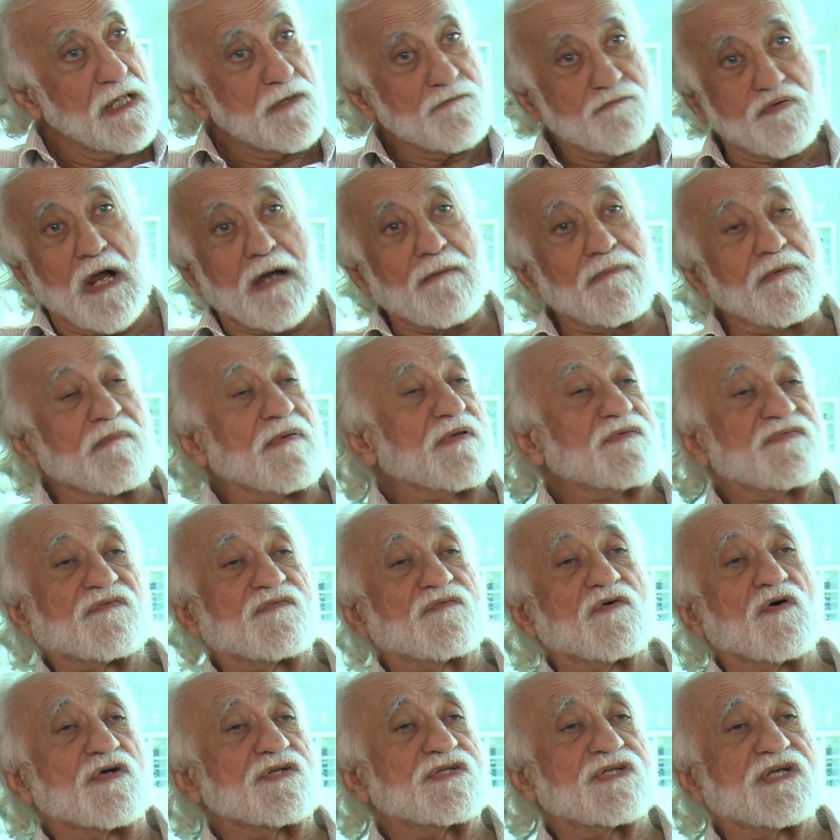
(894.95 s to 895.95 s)
Problem is, of
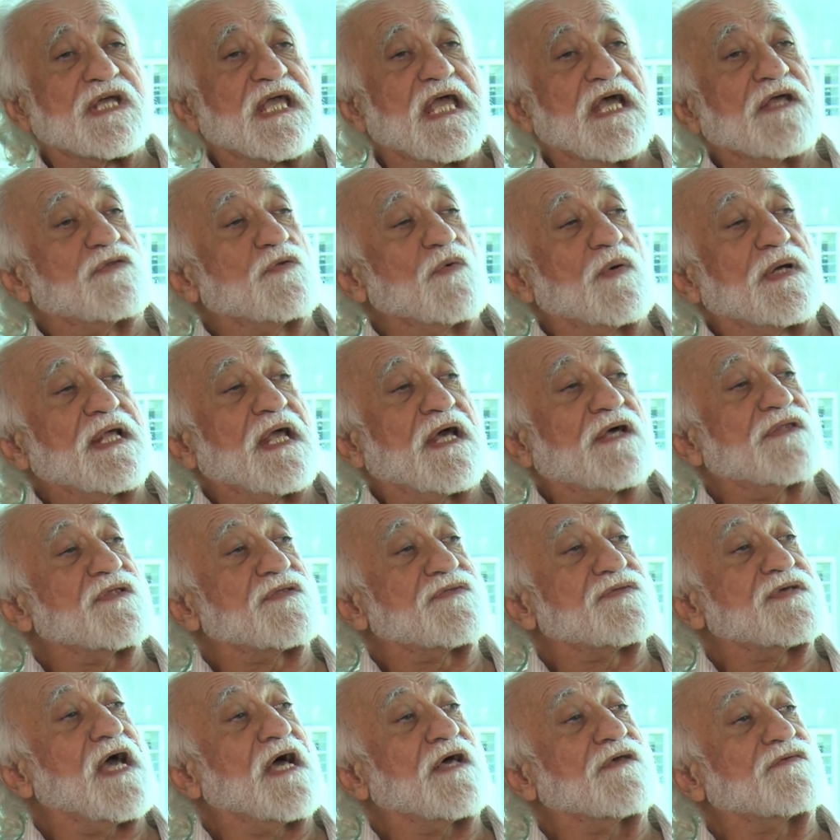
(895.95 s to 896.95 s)
course, you can't do any other
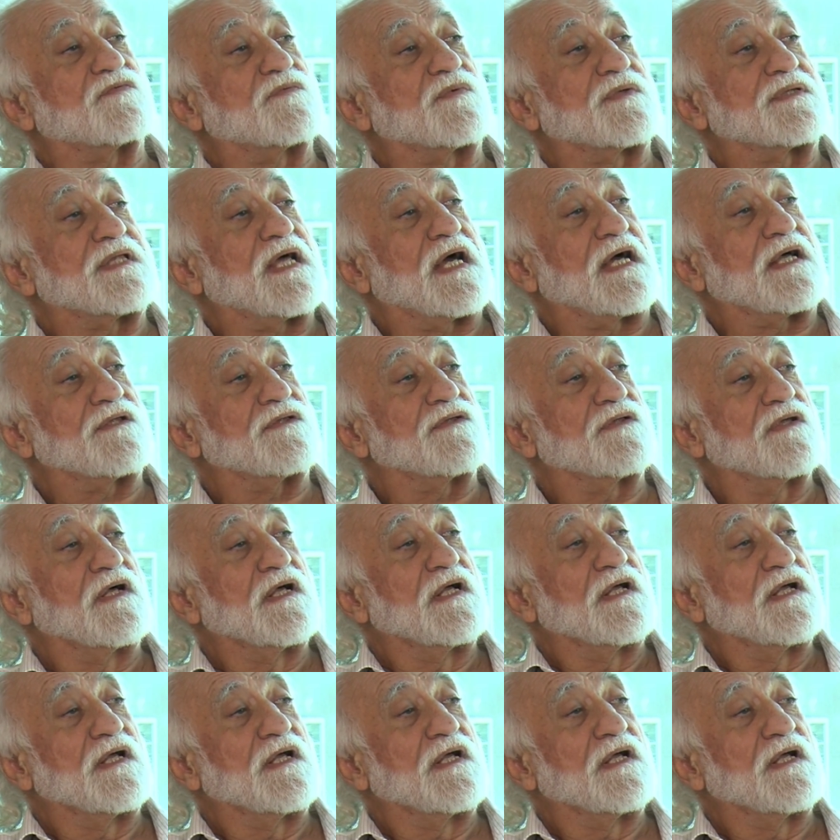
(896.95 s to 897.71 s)
task with that.